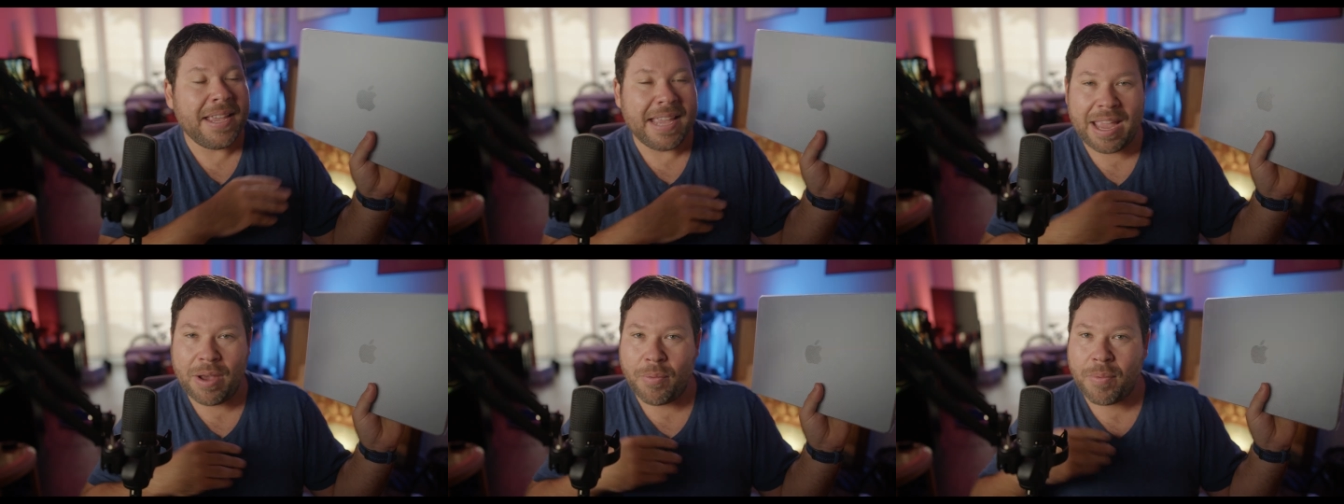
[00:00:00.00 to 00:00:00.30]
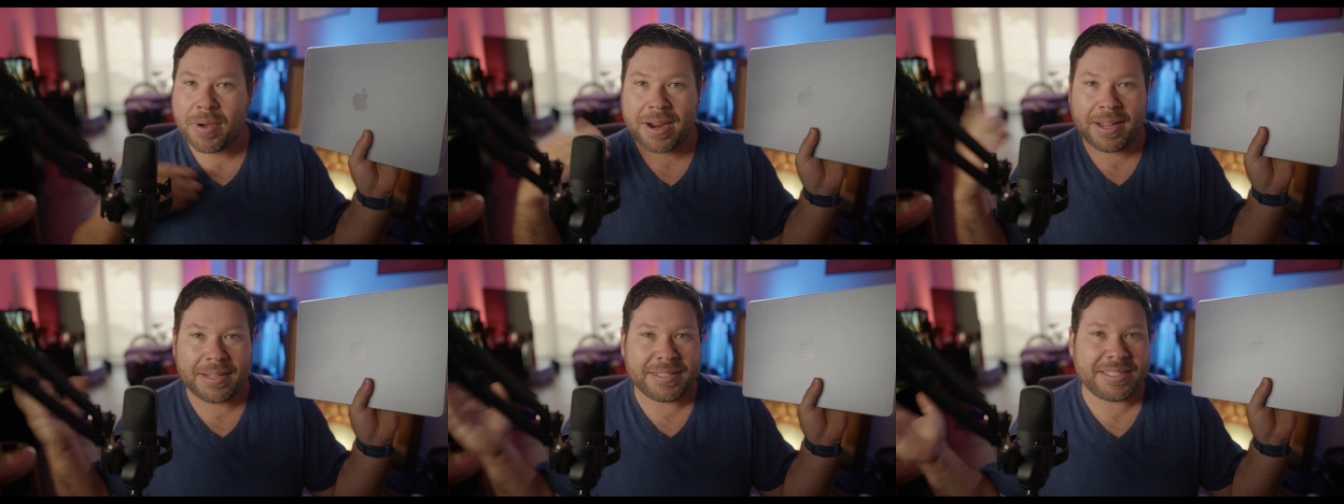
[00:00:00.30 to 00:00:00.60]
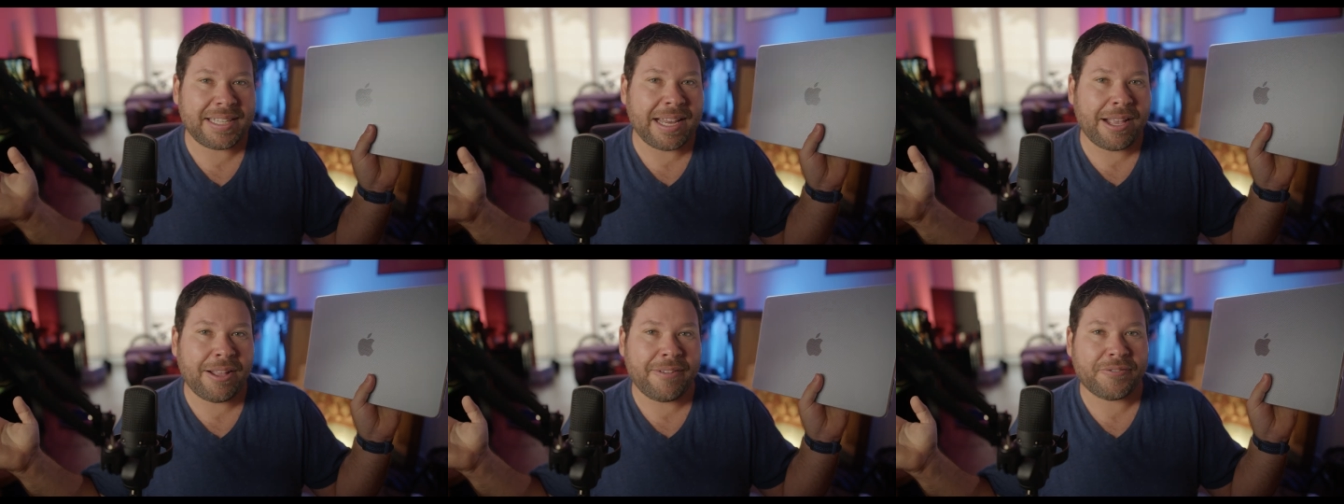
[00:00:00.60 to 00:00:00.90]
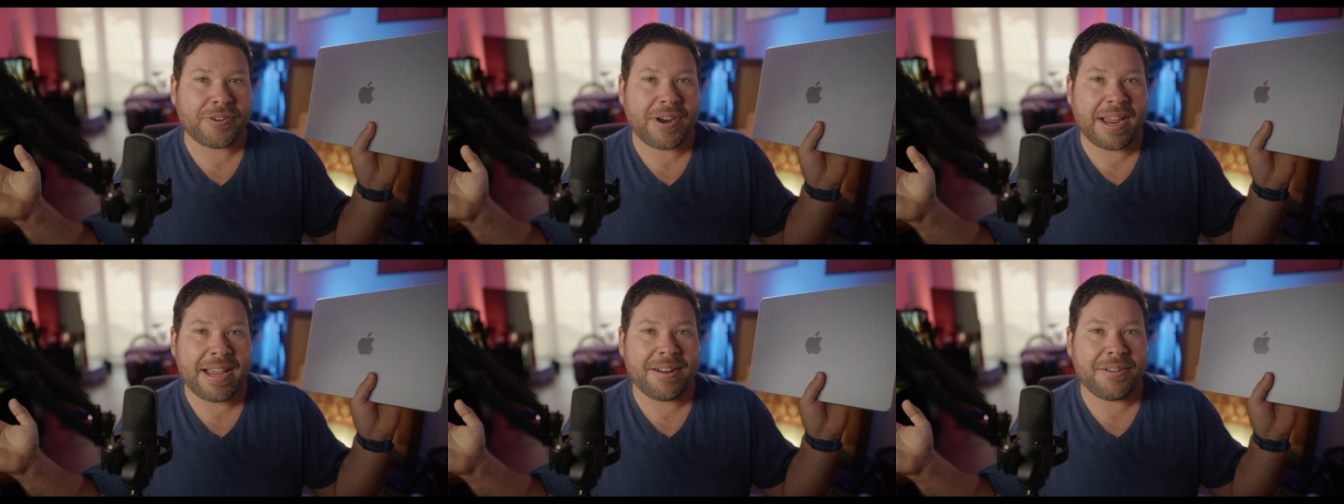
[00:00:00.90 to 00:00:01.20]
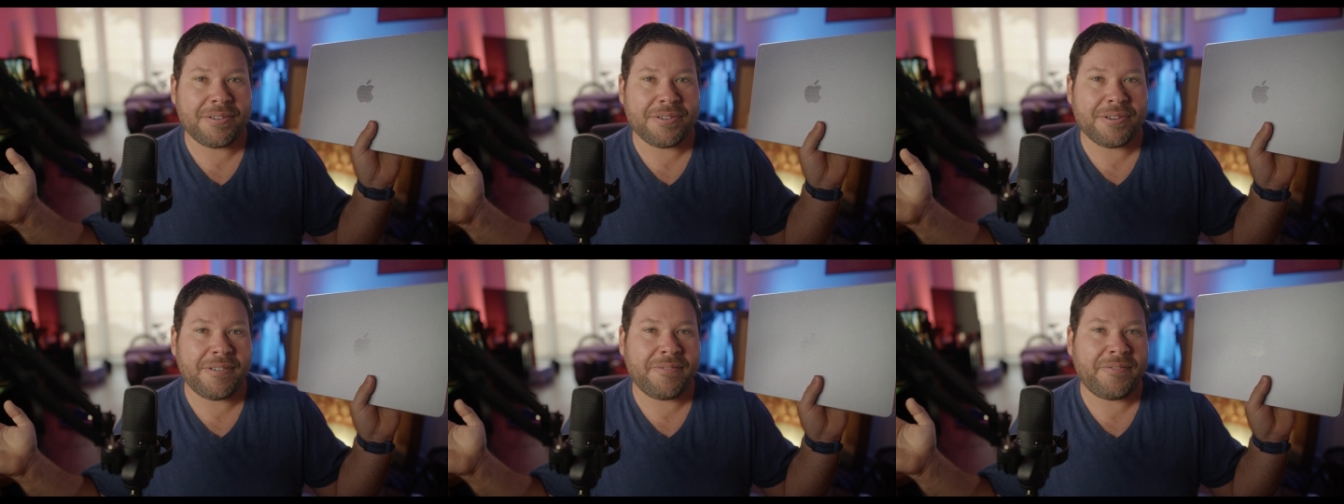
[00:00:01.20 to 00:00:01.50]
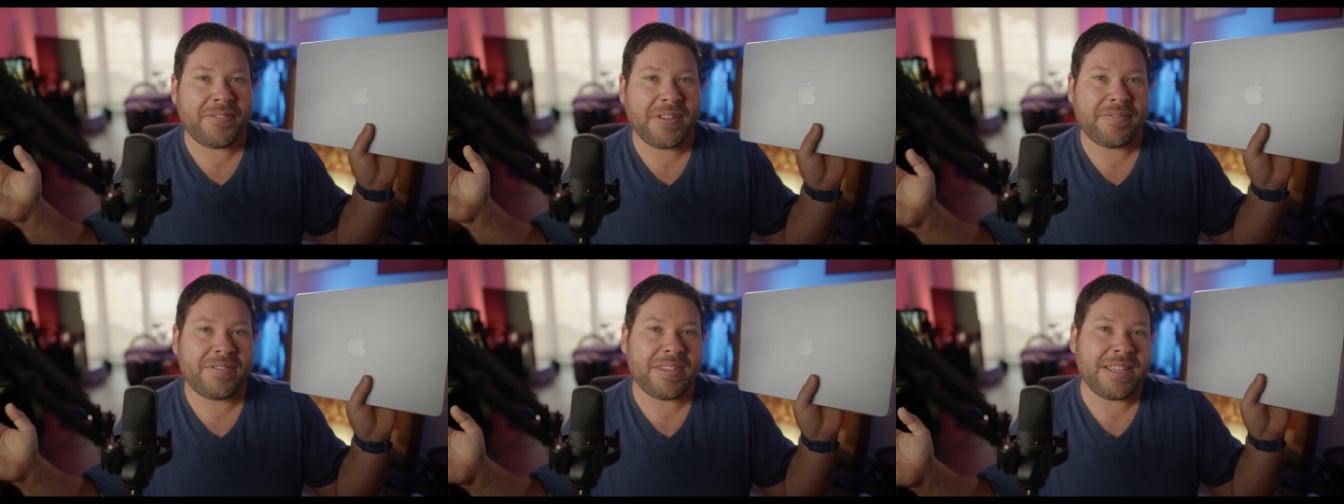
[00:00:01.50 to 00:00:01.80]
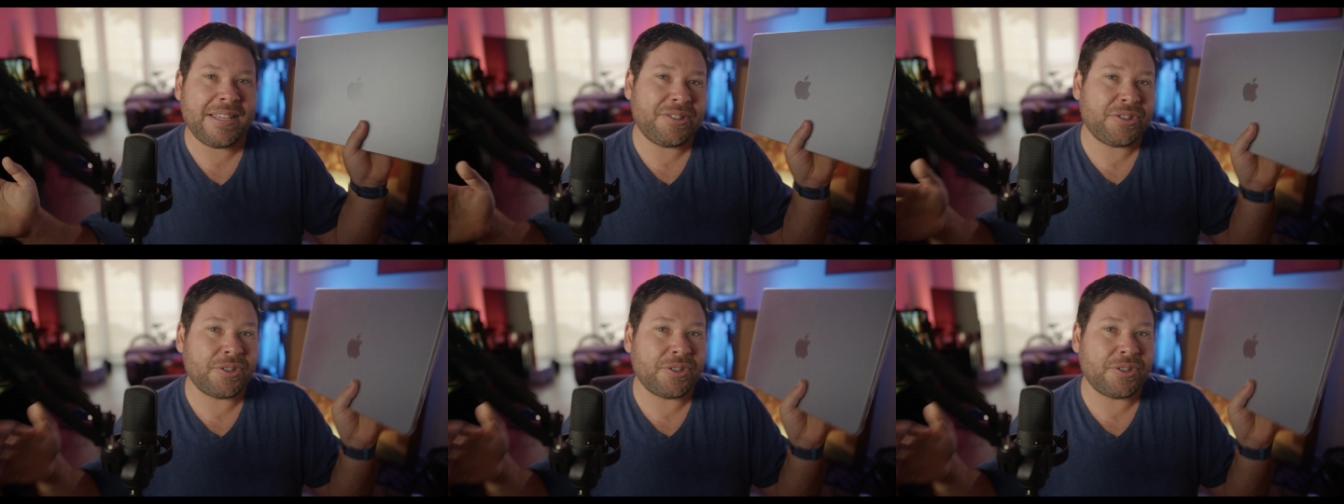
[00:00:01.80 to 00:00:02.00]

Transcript: It went on sale for $850,